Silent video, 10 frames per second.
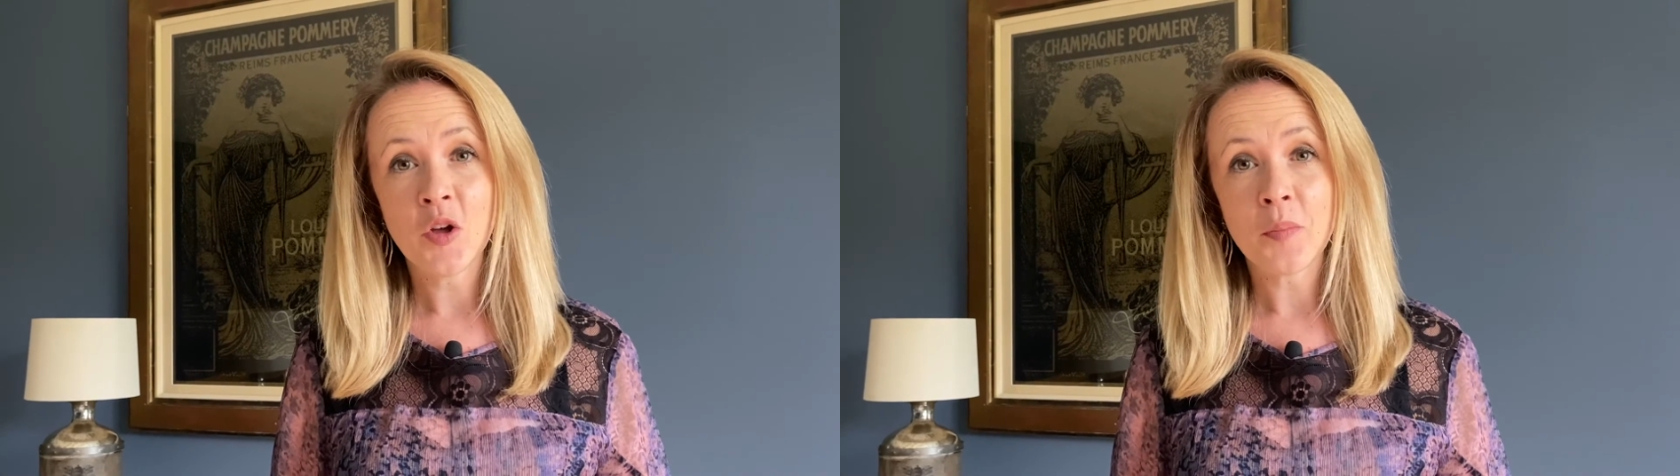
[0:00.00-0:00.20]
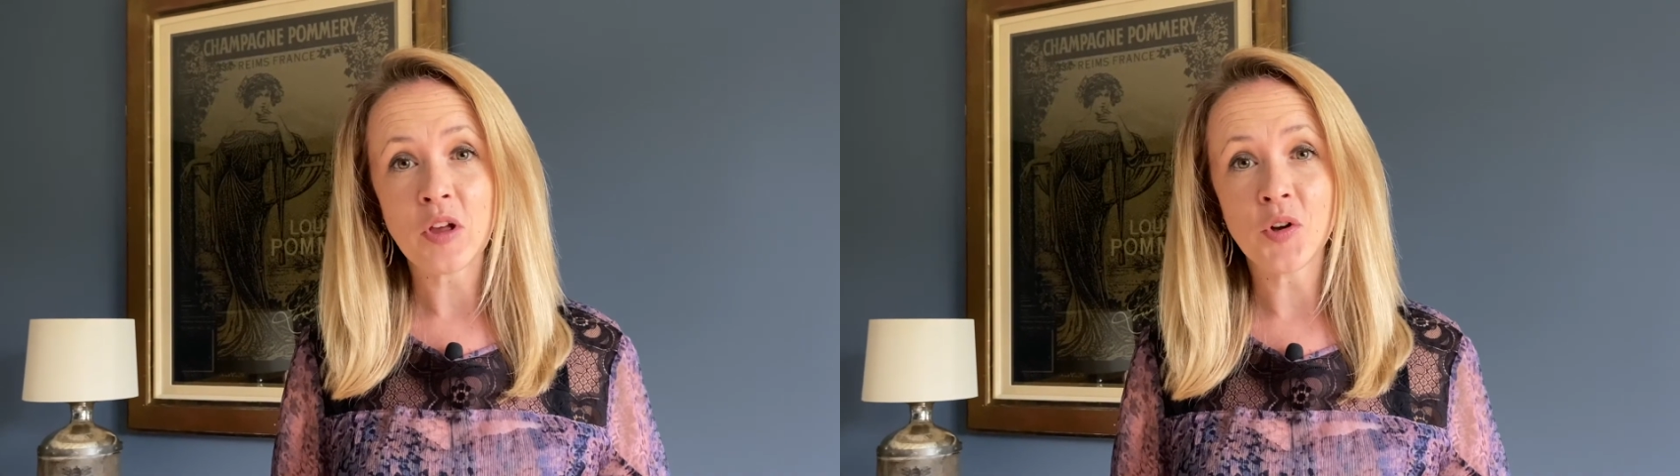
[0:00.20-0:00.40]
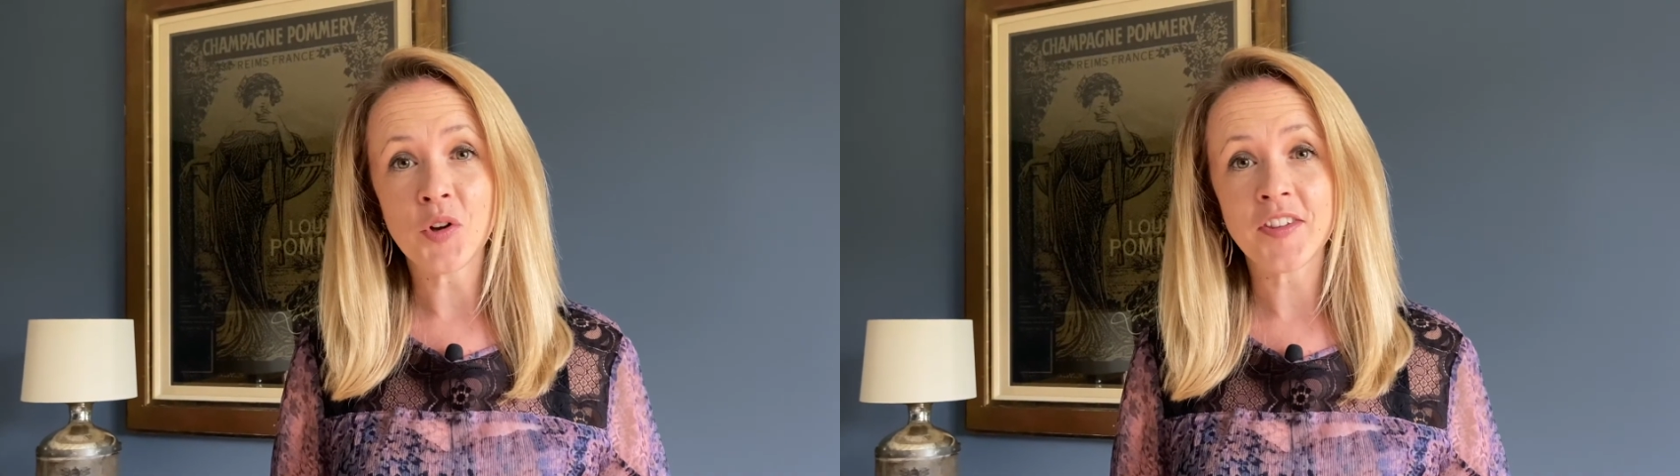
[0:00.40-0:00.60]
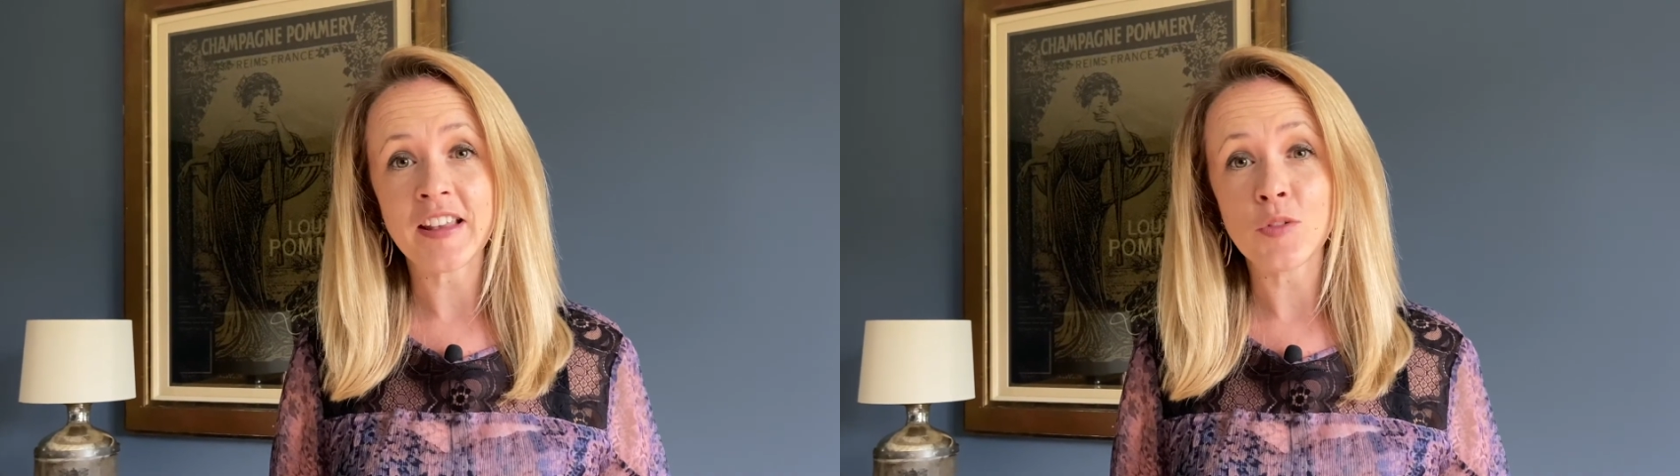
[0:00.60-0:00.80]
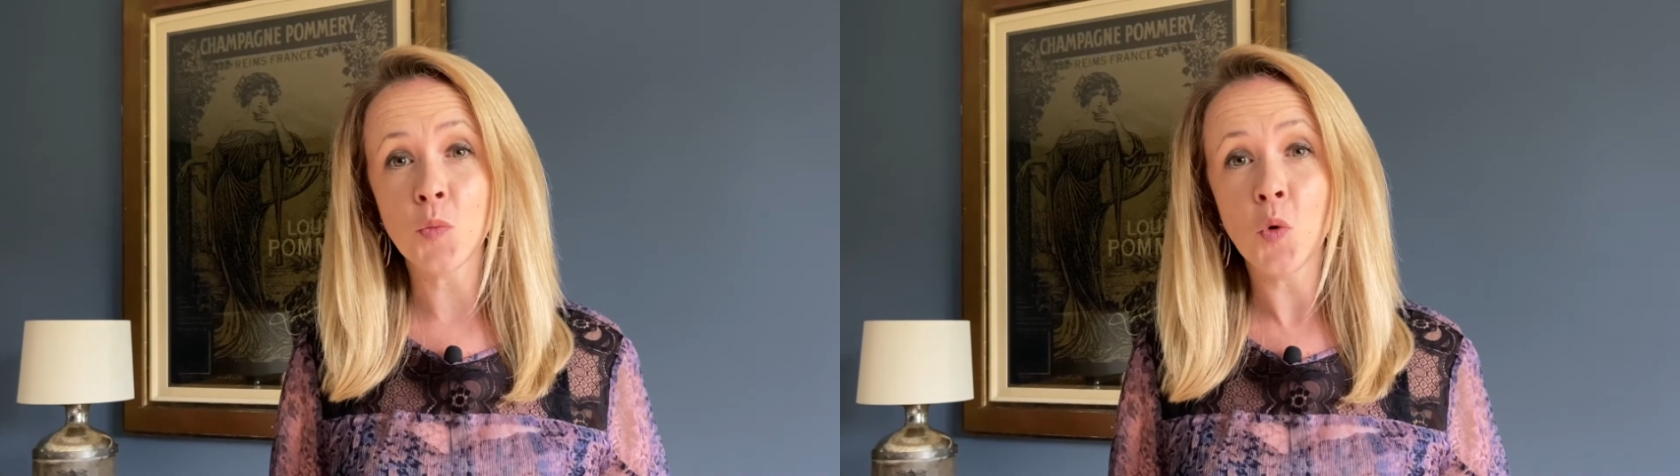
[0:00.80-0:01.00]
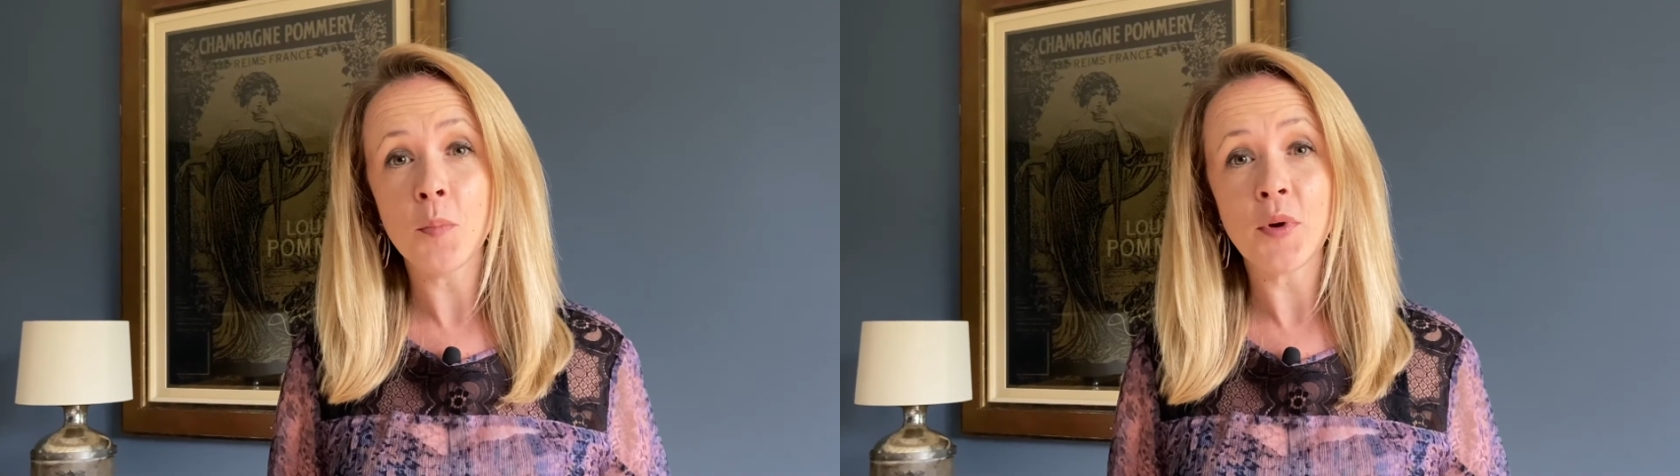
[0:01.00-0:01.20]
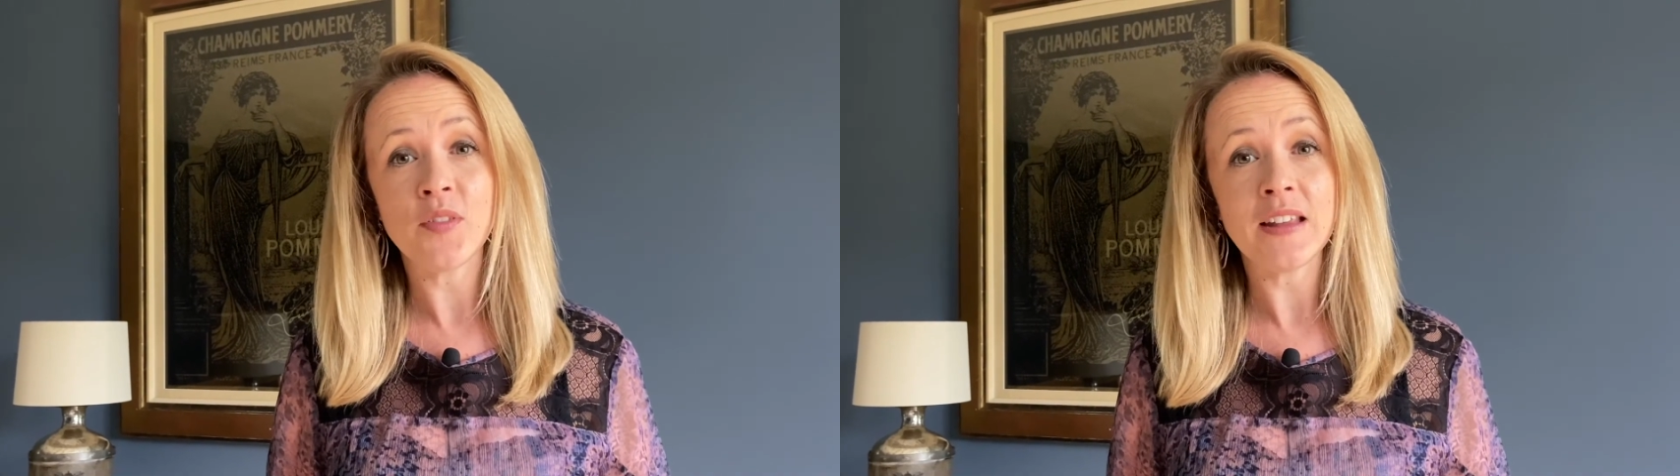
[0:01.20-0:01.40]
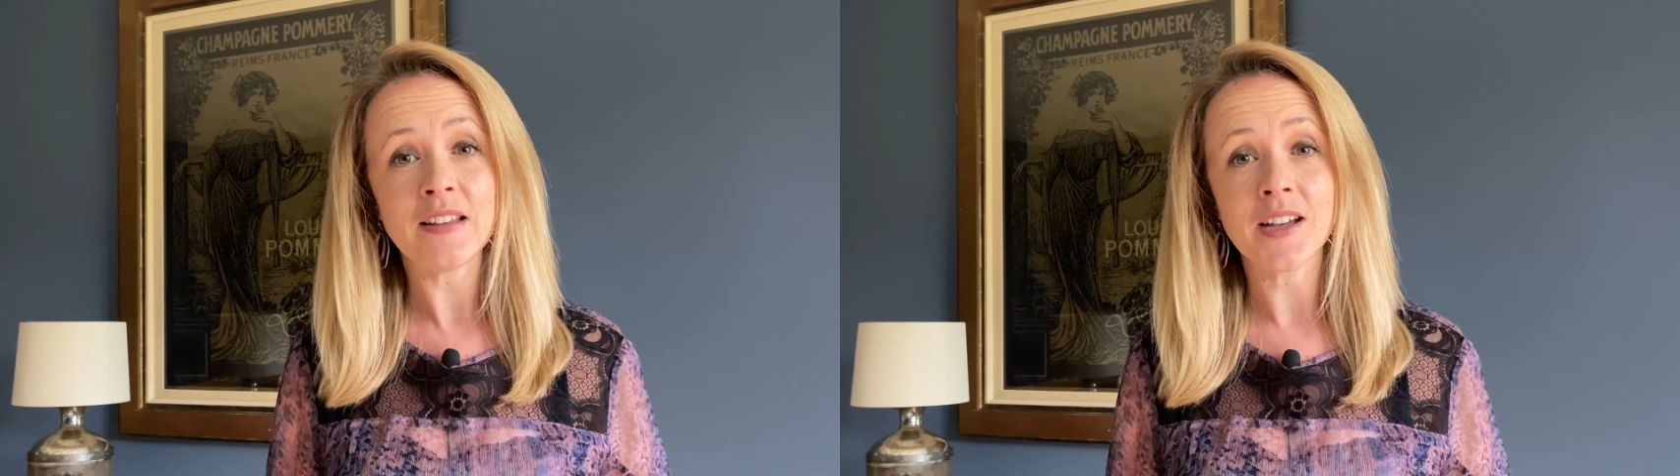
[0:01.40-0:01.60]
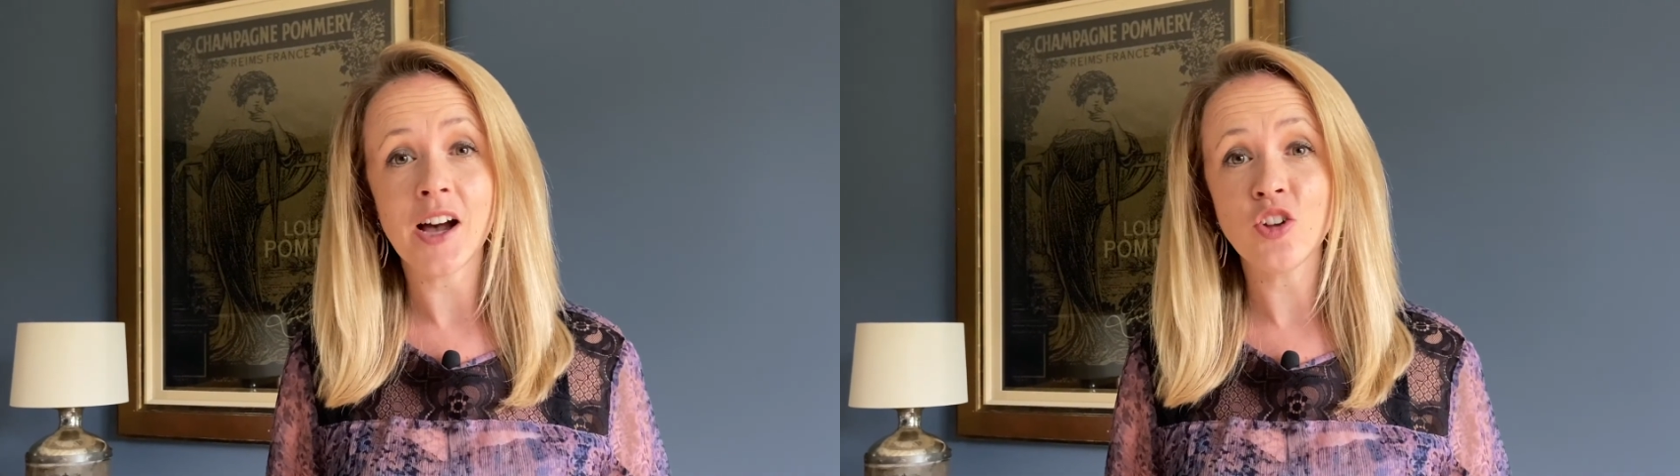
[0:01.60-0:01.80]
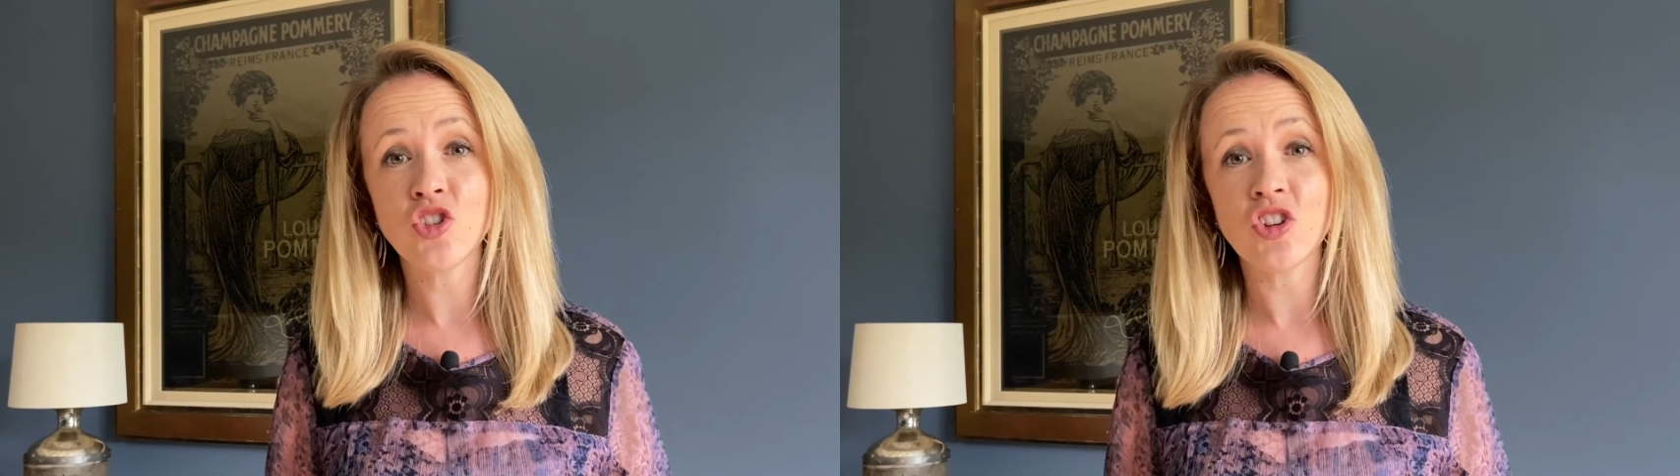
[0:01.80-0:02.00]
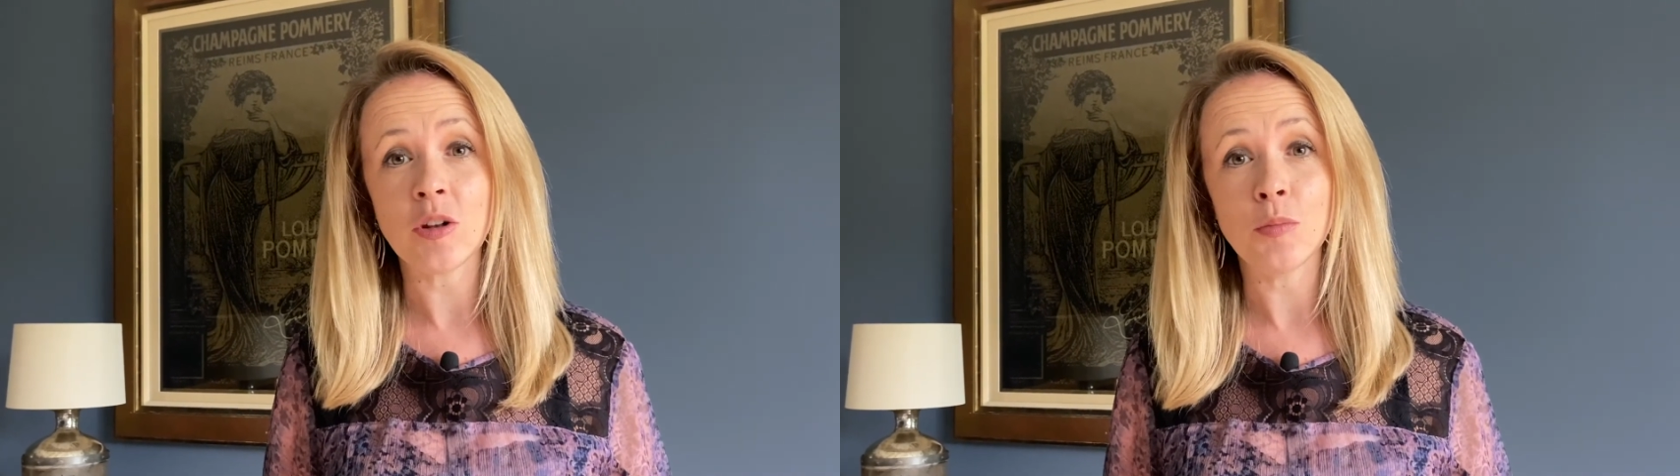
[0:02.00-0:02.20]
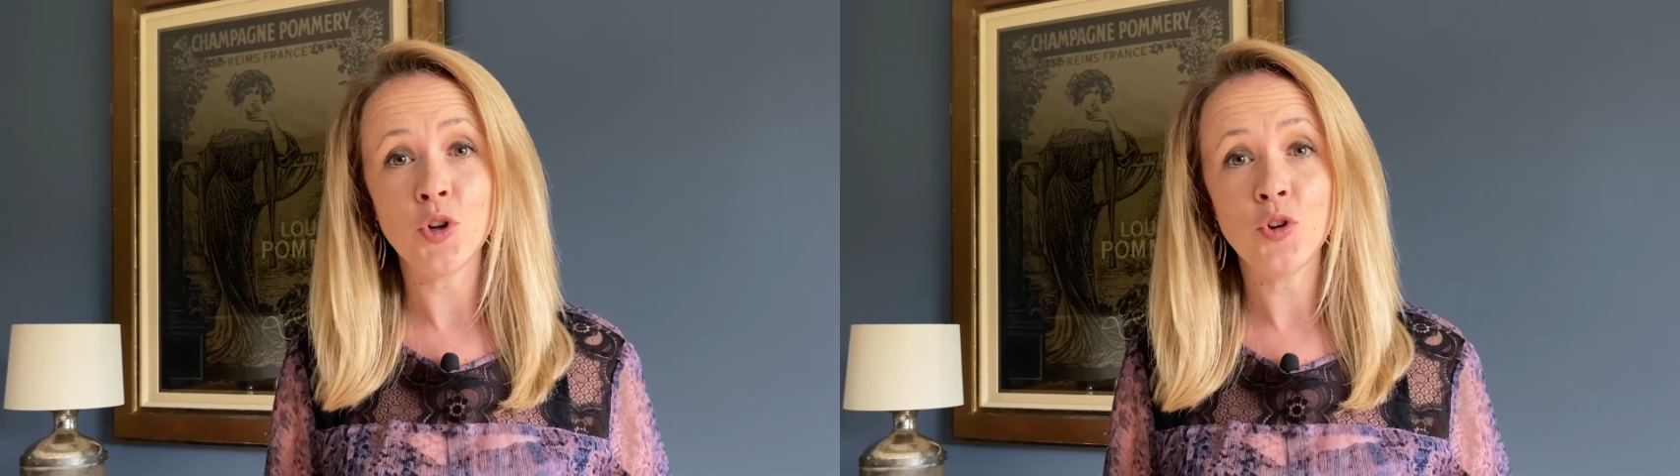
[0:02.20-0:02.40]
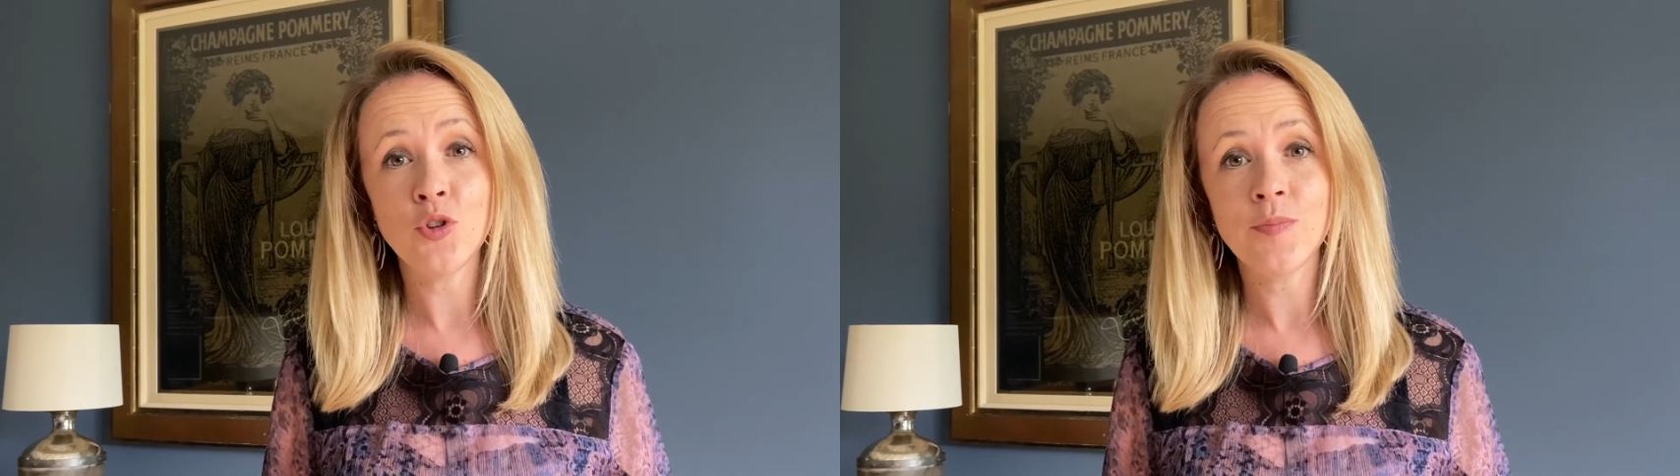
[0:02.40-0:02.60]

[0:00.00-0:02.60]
because it's warm both in touch and mood.